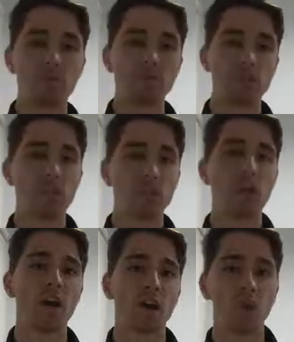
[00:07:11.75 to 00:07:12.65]
off structure
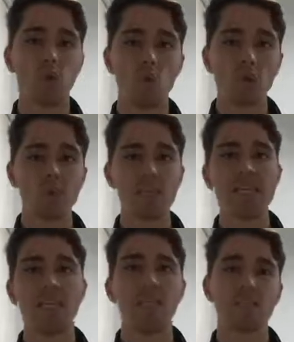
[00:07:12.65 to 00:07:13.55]
and what he
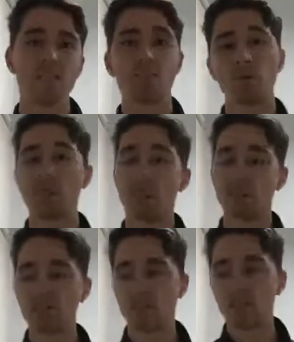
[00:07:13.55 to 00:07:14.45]
thinks is probably